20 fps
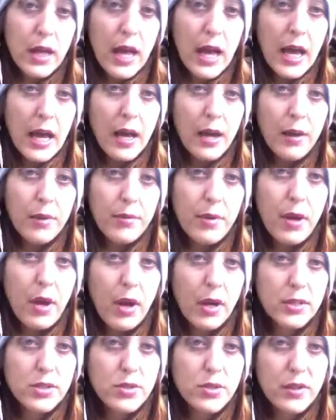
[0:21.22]

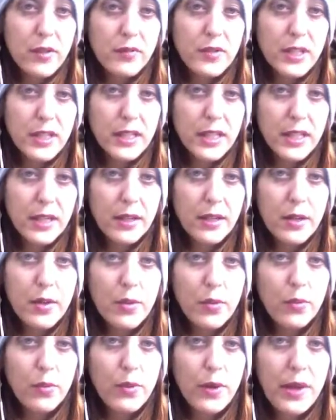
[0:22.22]
are sort of dealing
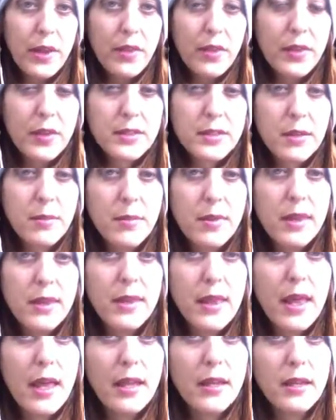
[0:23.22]
with something
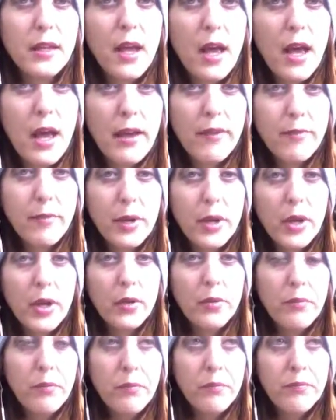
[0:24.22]
that I've
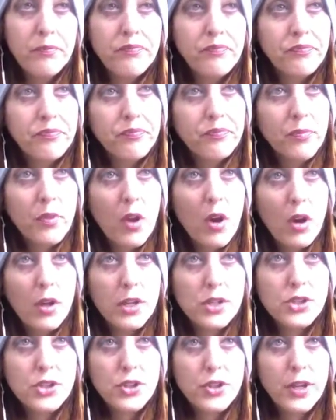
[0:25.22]
been on
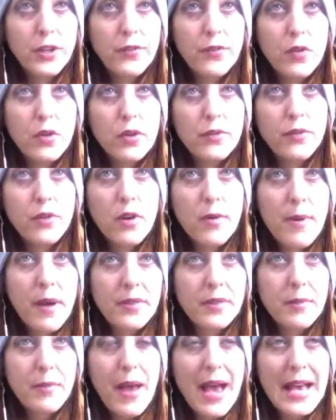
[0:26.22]
a journey for about
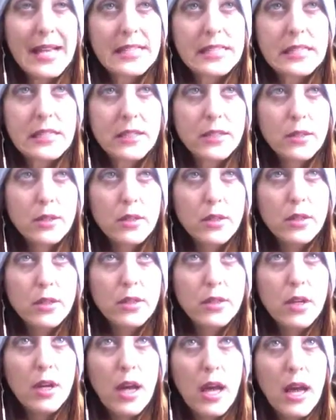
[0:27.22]
the past
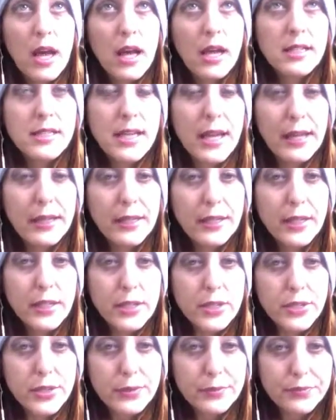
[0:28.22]
10
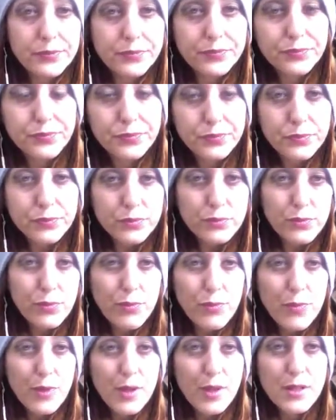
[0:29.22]
years.
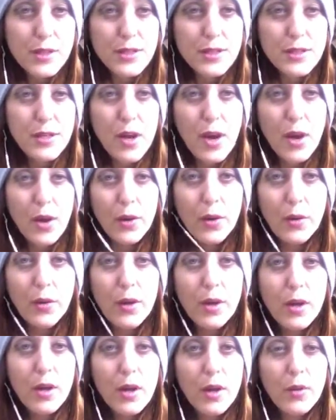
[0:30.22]
So,
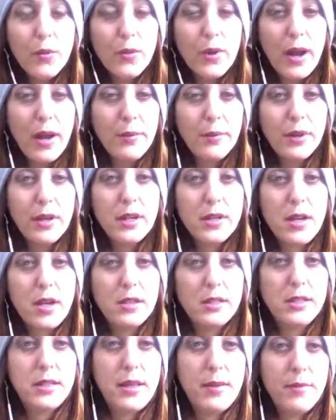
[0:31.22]
what I'm going to talk
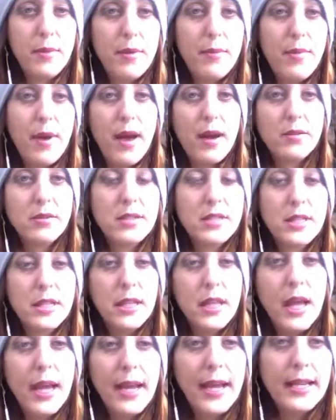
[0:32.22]
to them about
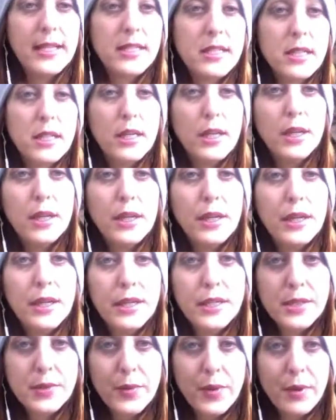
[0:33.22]
tonight
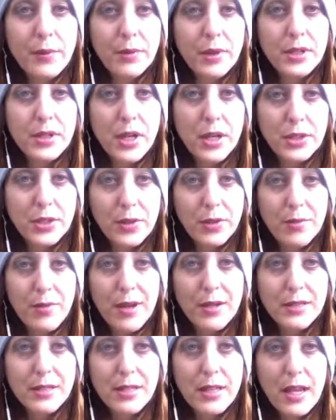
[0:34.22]
is what I'm going to talk to you
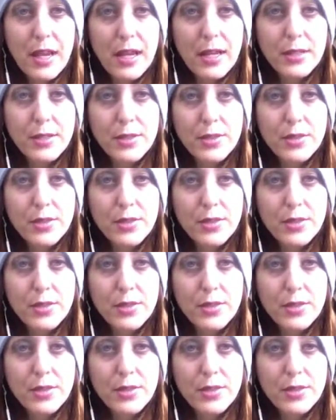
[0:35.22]
about today.